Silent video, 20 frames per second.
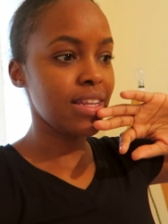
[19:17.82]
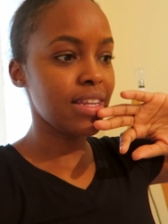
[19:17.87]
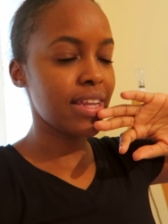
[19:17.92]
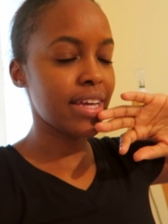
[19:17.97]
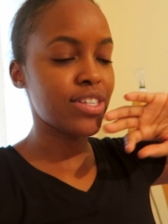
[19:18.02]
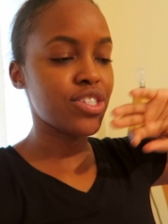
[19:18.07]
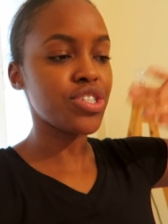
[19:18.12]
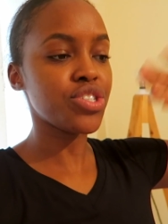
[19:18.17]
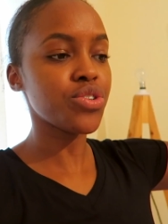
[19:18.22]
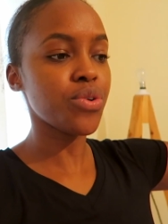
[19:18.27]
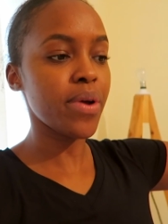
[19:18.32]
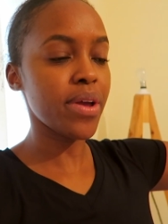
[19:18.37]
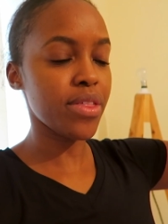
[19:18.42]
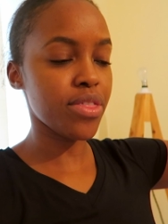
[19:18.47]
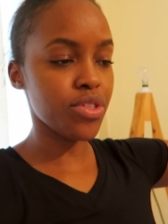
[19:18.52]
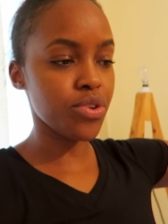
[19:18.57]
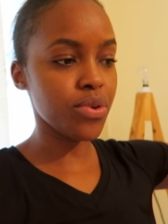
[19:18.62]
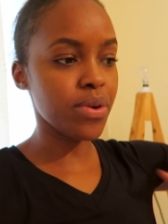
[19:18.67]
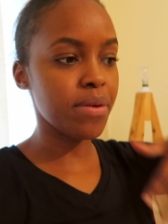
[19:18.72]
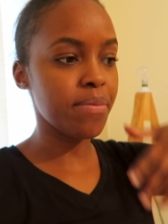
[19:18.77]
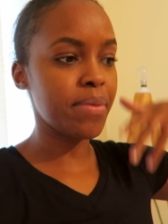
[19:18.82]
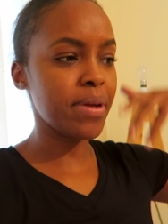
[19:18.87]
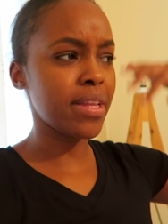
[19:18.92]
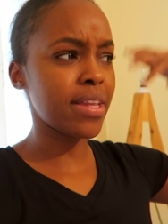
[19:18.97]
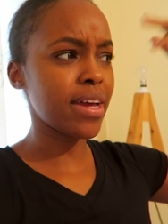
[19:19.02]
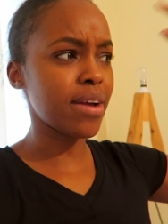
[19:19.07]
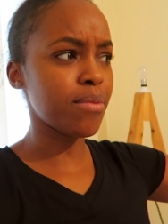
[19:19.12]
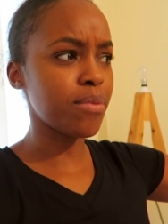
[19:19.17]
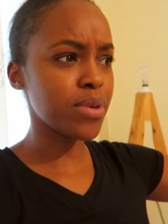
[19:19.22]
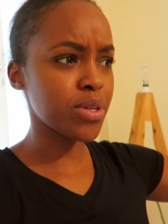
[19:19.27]
Like just going through and being
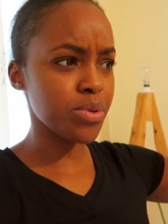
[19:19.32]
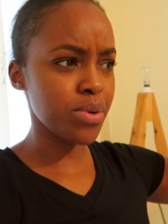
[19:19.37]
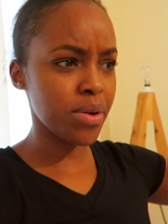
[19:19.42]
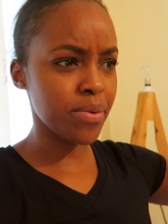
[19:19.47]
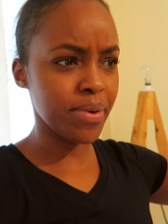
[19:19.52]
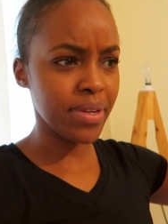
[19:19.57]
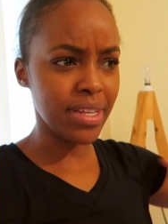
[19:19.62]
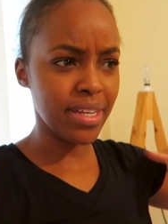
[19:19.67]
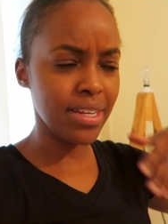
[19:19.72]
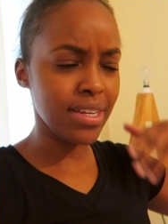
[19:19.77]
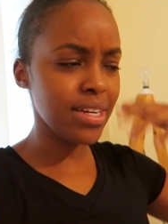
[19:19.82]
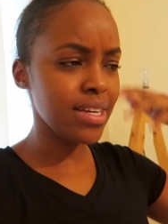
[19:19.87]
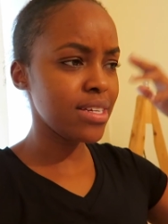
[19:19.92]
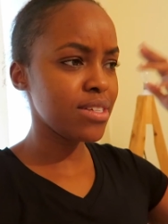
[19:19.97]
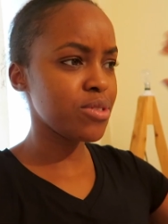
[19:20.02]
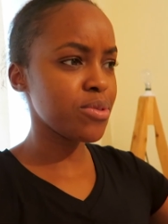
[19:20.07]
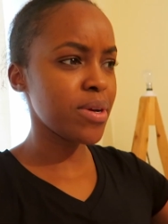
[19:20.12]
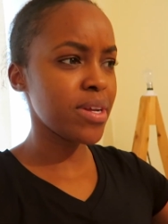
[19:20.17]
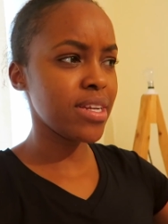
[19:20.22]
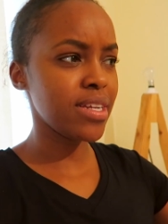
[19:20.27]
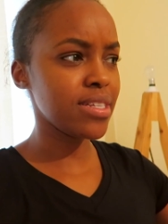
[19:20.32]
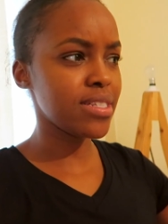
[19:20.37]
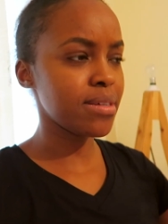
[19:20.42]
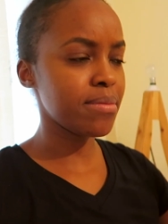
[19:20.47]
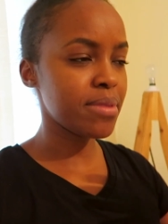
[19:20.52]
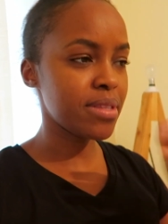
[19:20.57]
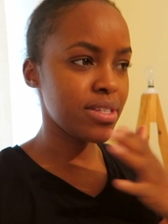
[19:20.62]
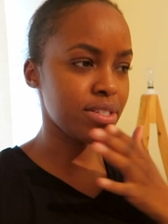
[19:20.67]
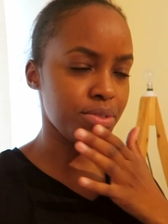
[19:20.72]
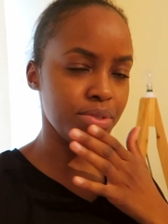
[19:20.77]
like, what do I really need? Do I need
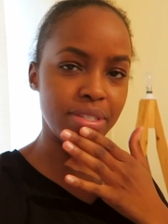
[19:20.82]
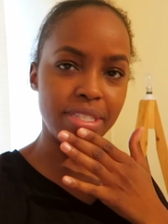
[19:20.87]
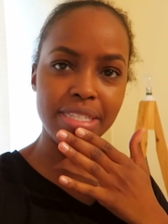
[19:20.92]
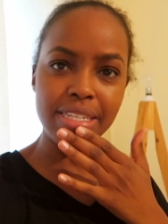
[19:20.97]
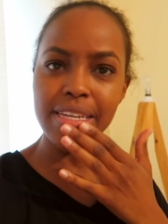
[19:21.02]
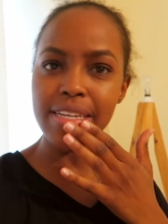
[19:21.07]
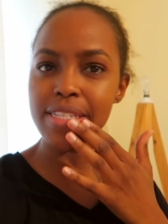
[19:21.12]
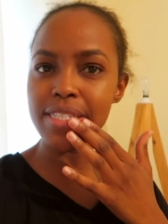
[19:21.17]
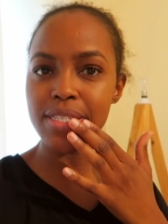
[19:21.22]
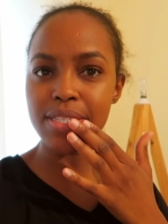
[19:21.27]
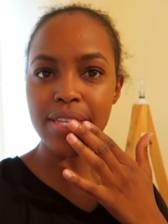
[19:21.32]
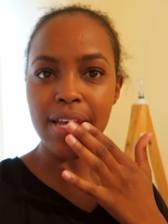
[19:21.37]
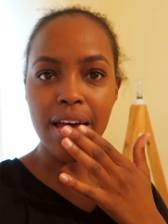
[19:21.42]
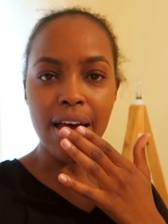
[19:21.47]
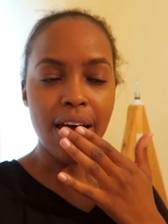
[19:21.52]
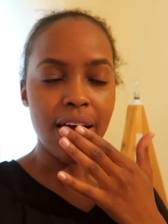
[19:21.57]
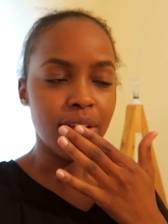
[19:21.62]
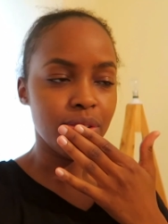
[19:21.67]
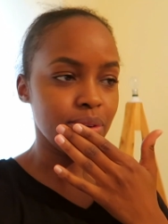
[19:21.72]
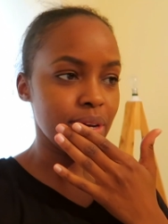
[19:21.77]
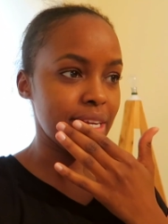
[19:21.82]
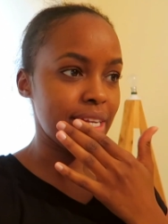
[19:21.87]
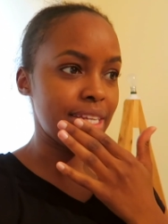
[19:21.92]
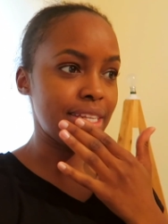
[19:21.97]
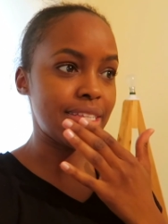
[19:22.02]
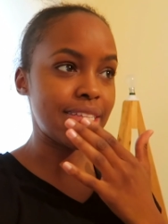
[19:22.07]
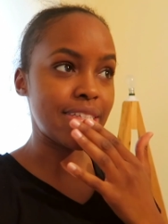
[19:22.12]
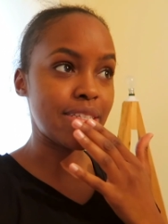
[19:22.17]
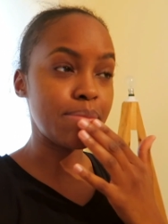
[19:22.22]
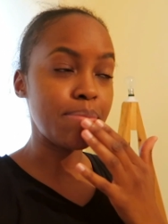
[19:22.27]
some of these receipts? Do I
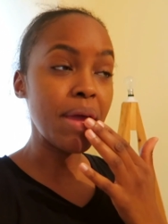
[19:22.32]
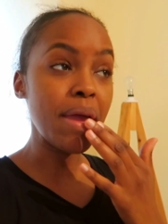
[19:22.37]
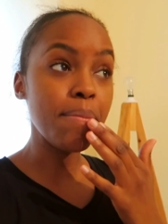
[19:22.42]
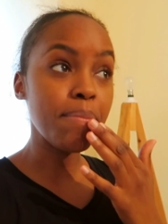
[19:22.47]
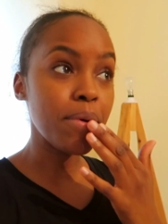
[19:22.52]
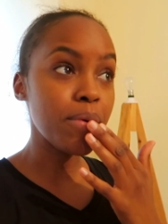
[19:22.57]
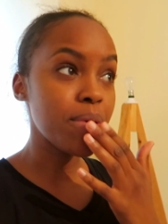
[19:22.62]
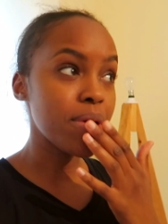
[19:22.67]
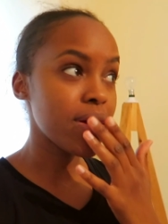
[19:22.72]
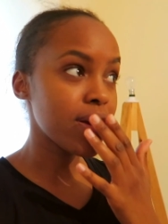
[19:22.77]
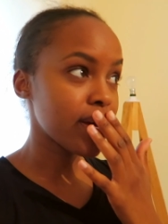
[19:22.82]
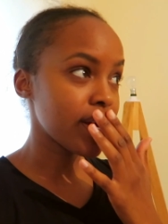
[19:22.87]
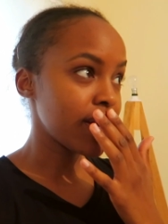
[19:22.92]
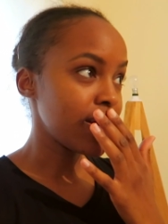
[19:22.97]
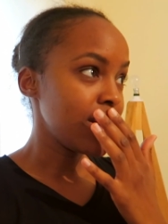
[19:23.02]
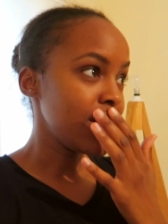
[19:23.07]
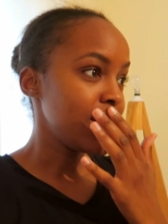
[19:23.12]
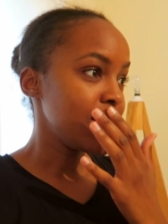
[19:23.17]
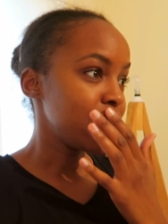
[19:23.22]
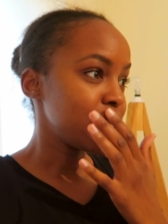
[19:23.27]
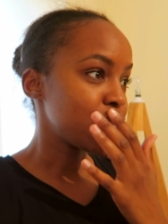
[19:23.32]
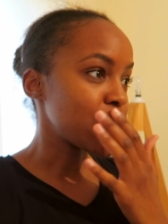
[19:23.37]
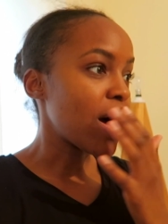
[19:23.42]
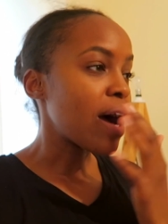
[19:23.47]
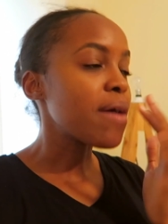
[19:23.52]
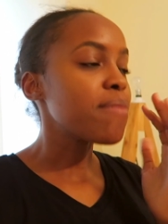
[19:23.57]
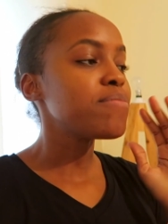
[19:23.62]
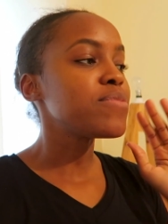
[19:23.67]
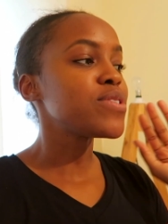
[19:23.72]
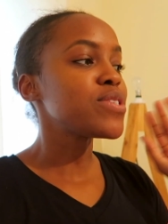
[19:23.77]
need this paperwork? So
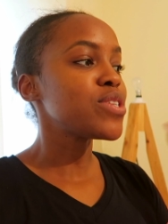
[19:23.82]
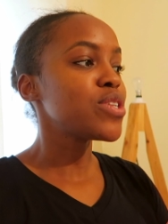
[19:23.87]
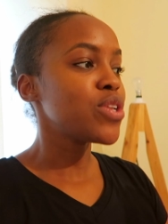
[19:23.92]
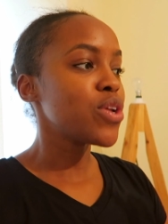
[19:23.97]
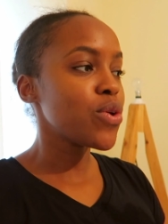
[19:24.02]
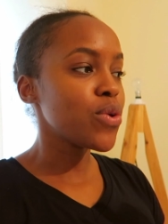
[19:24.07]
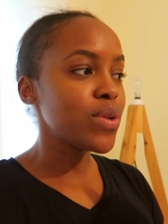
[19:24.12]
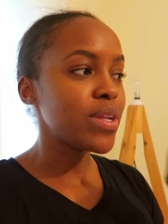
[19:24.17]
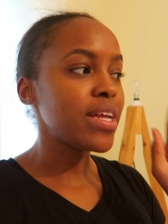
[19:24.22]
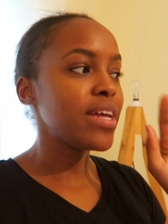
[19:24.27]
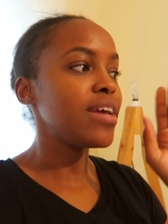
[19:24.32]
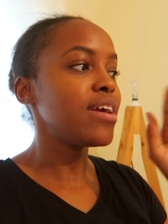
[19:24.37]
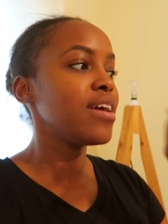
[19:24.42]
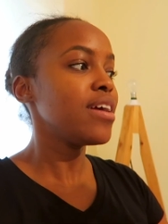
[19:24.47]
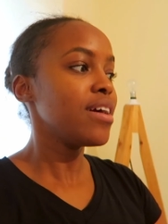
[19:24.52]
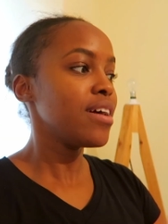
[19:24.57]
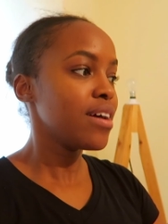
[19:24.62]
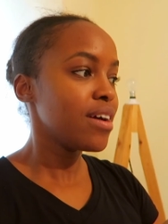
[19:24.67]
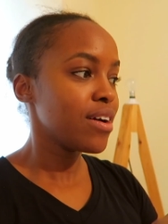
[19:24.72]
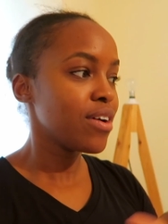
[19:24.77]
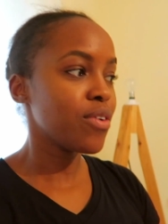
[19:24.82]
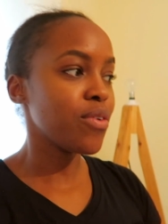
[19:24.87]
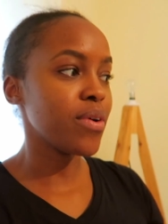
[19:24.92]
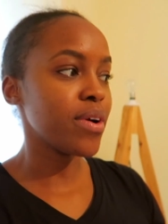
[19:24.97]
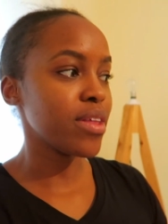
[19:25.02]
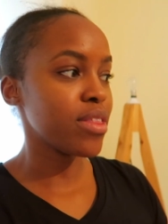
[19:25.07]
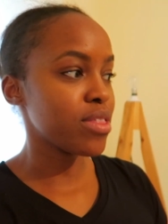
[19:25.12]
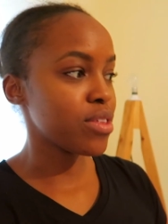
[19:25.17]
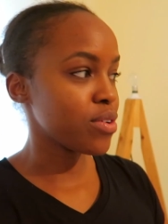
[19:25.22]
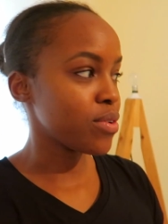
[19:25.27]
I'm slowly
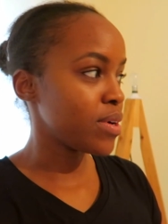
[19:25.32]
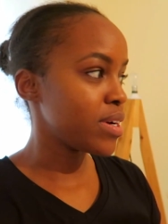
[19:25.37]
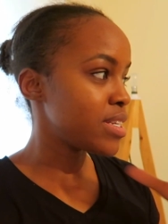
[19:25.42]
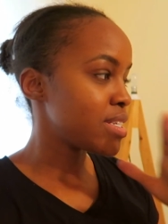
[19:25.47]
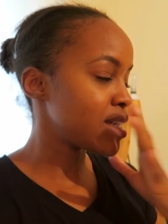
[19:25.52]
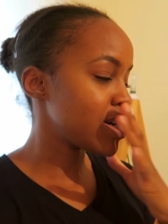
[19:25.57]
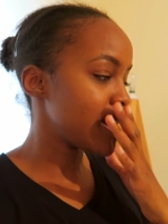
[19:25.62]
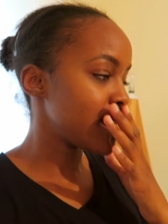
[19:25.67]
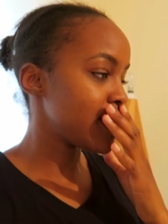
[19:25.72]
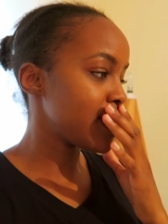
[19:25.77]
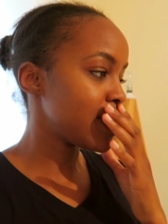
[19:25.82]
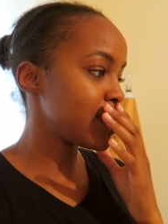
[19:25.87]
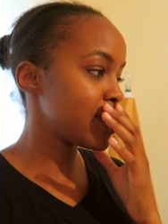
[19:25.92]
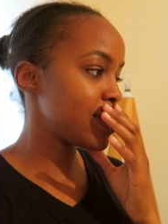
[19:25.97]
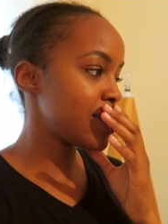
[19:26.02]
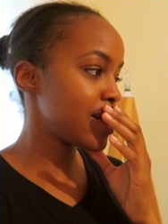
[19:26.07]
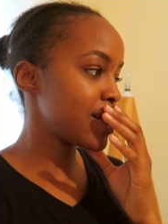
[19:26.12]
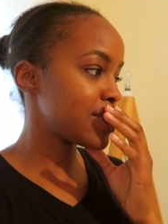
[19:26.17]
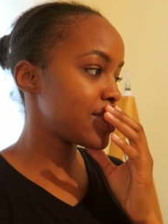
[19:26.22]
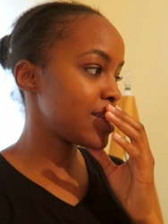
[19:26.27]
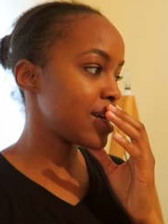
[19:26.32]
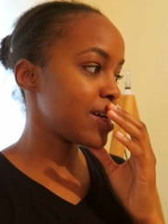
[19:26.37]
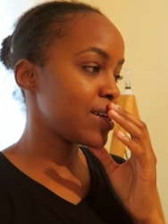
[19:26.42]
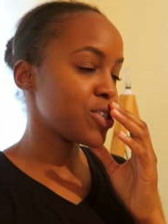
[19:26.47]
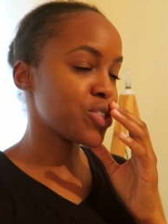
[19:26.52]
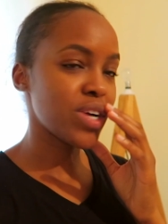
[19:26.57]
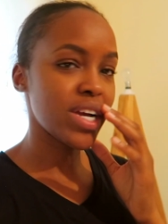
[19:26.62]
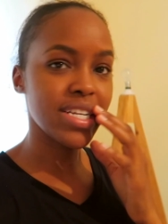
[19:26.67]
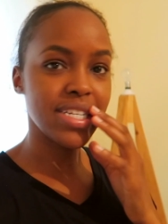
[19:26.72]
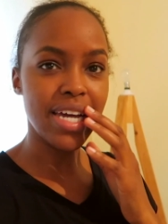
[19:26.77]
going through it. I think the next thing I'll
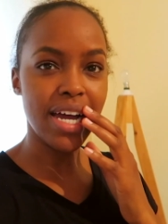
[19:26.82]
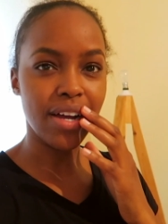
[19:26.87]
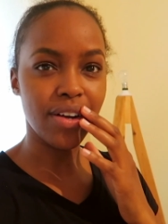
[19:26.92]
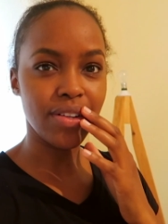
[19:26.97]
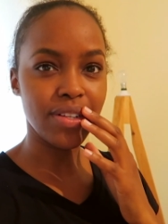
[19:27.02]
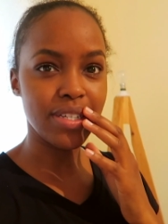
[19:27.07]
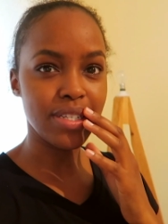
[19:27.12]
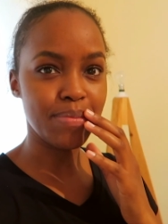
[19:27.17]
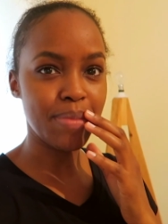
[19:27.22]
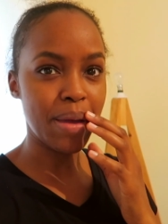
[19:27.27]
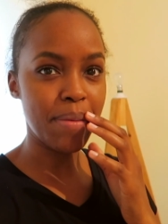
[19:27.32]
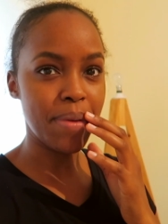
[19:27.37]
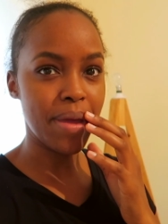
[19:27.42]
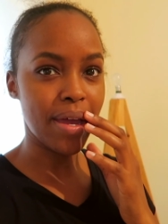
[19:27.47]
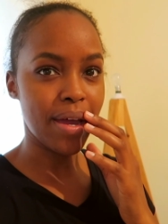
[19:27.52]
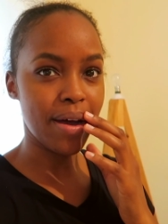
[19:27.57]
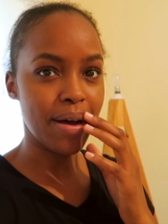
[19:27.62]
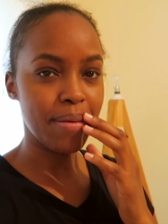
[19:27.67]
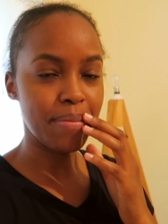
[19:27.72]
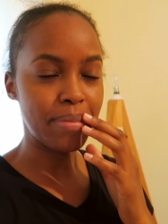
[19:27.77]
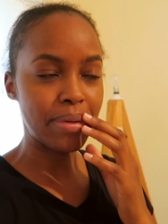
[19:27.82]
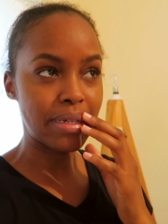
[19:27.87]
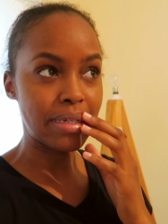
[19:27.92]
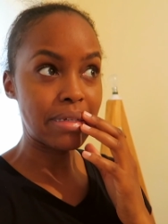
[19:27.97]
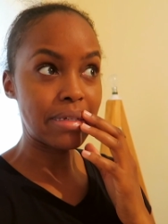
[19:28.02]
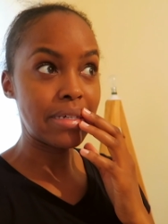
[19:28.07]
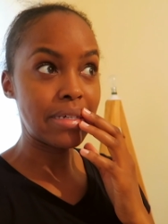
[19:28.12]
try tackle is my makeup